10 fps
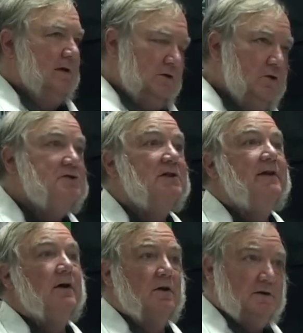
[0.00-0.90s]
Usually,
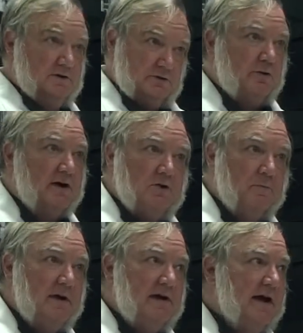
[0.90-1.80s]
though, you correct your
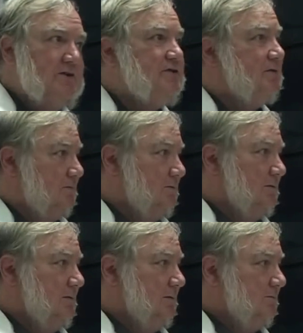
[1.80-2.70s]
pH
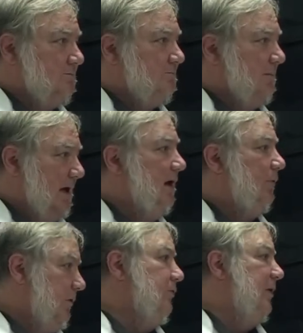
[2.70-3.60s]
and
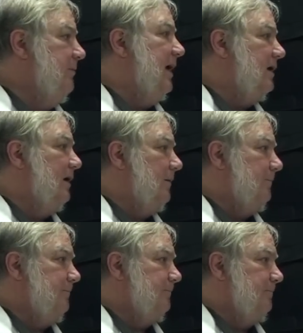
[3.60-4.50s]
it will green back up.
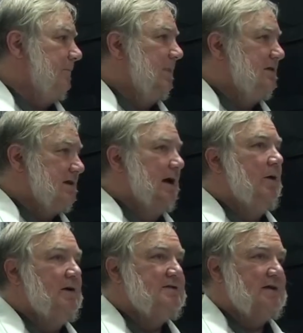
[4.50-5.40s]
Because
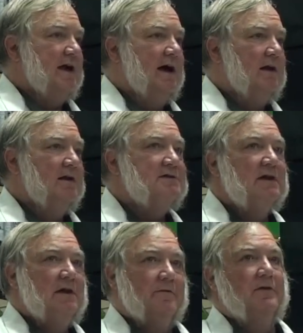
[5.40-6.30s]
iron is a catalyst
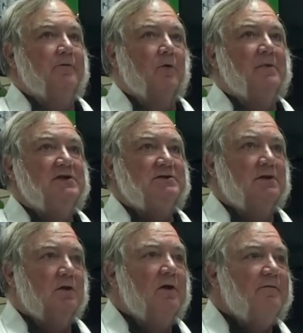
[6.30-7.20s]
for the formation of
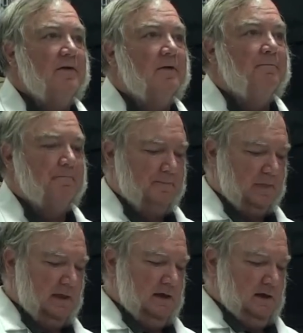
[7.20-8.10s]
chlorophyll.
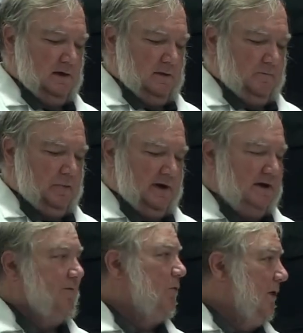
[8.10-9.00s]
But
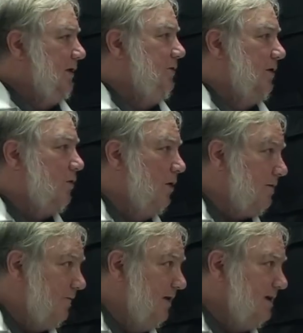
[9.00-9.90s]
if you want to do a quick
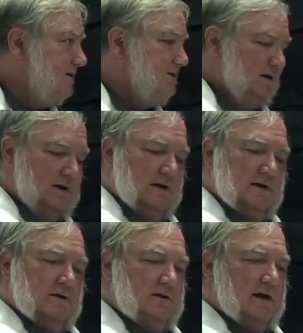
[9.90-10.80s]
fix,
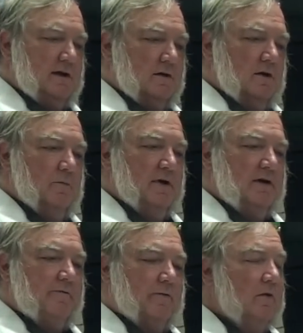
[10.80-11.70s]
take a little bit
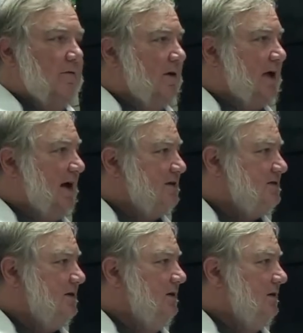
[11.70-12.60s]
of fulvic
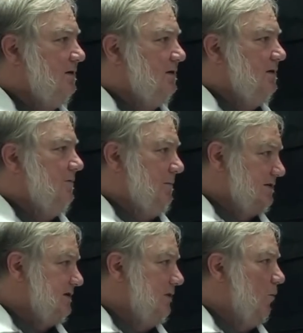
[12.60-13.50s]
acid,
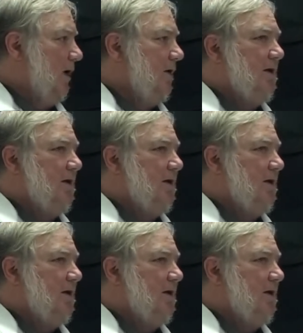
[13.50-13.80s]
mix it in water.